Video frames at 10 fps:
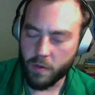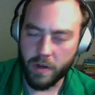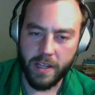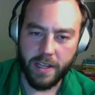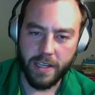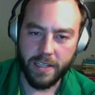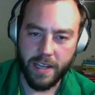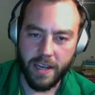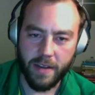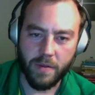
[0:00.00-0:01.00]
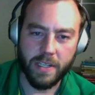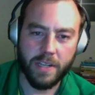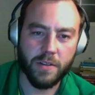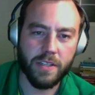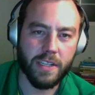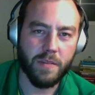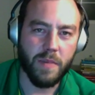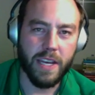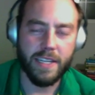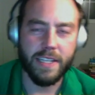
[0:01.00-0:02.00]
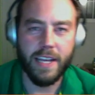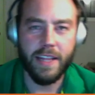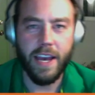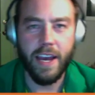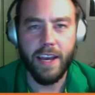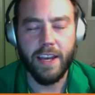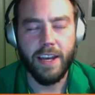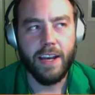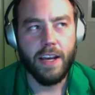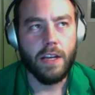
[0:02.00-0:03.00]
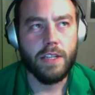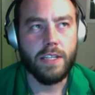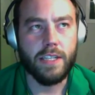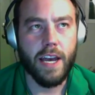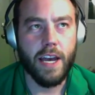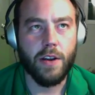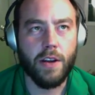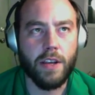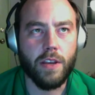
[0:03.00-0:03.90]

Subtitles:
one of the things that was interesting to me is that they said,